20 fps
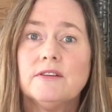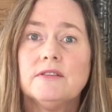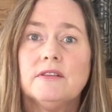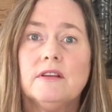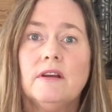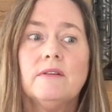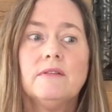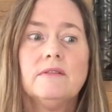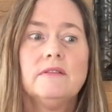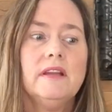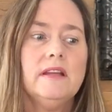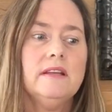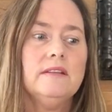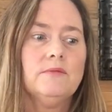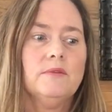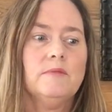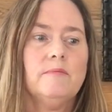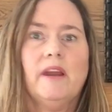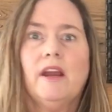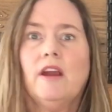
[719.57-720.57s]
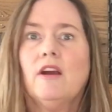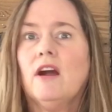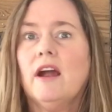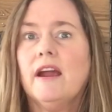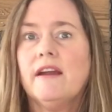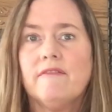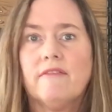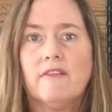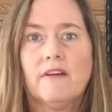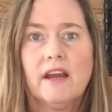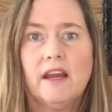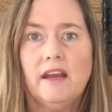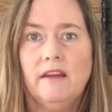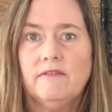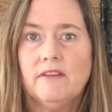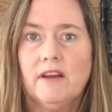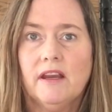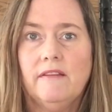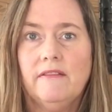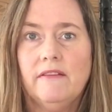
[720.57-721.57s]
So these would be great for
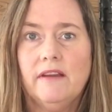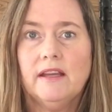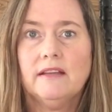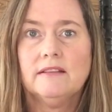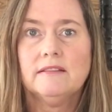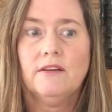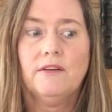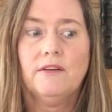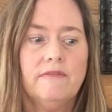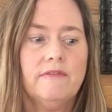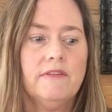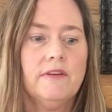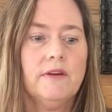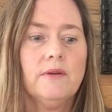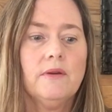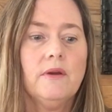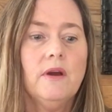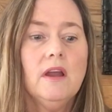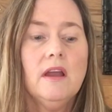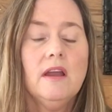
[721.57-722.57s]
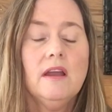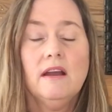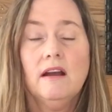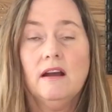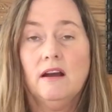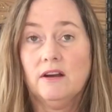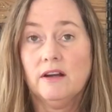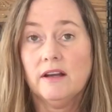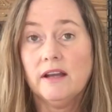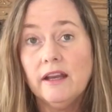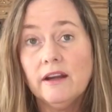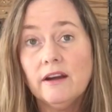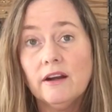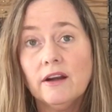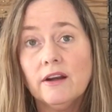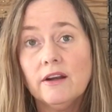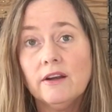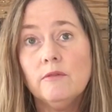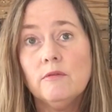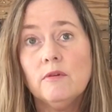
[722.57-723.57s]
gift giving. So you are a knitter
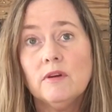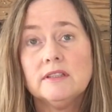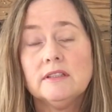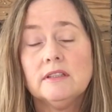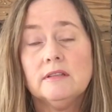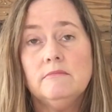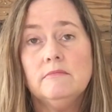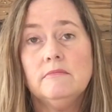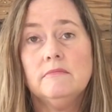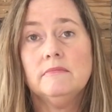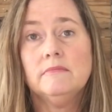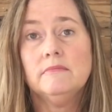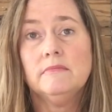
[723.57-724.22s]
and you want to